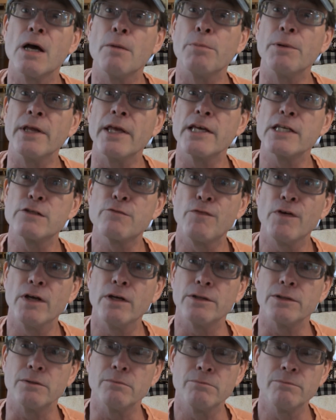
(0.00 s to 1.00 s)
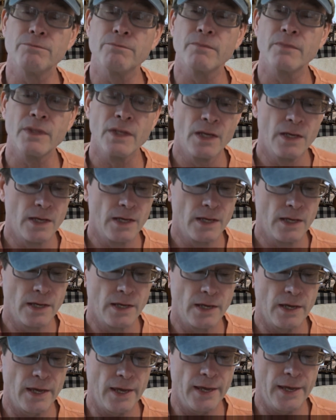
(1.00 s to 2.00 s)
company has failed him.
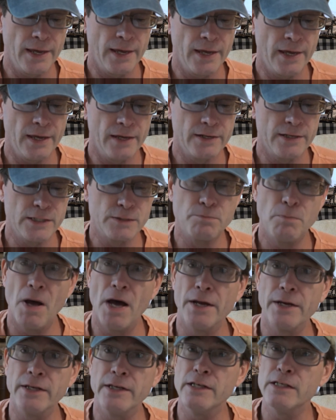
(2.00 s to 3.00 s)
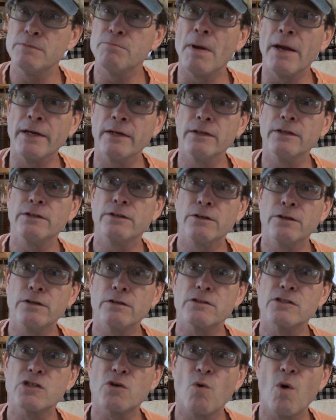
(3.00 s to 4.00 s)
And his buddies, mainly
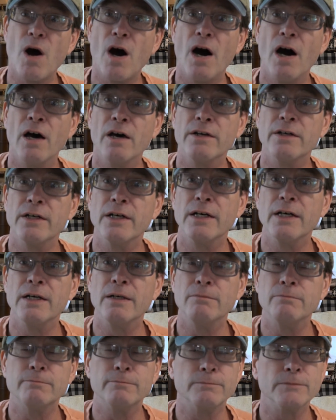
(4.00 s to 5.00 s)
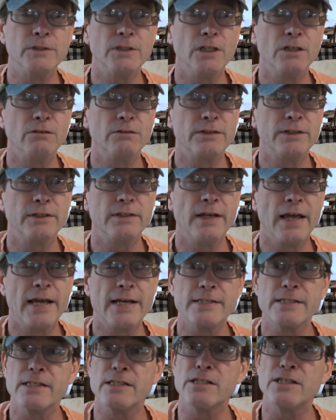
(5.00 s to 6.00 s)
Guggen Squad,
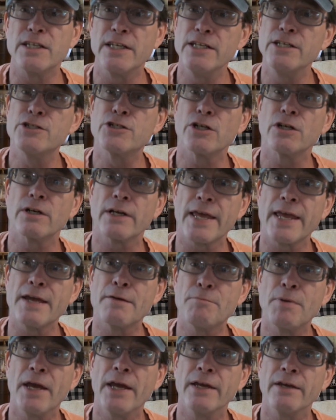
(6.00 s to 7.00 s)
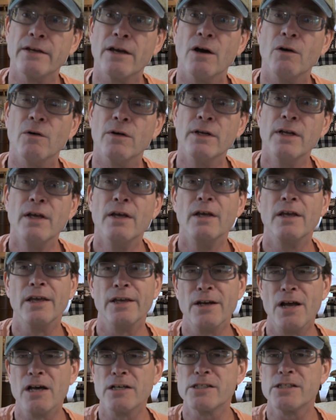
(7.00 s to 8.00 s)
has this t-shirt campaign going.
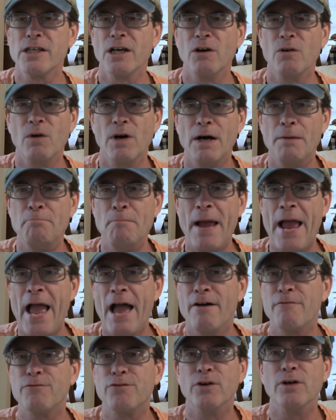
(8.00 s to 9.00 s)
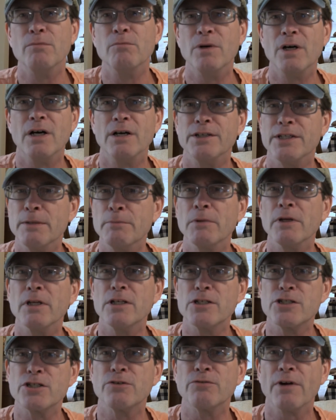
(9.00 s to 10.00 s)
And also Matt from
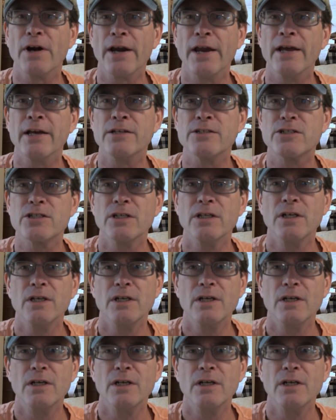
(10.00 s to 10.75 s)
Demolition Ranch